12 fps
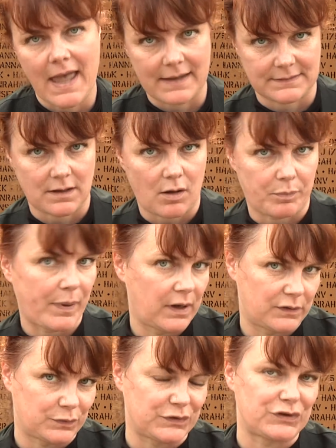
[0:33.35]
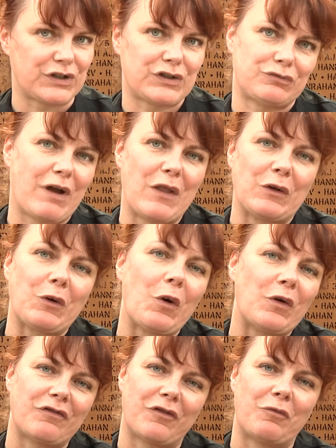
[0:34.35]
As our post was just round the
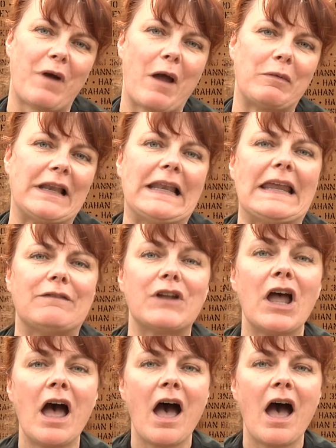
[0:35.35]
corner from where we lived,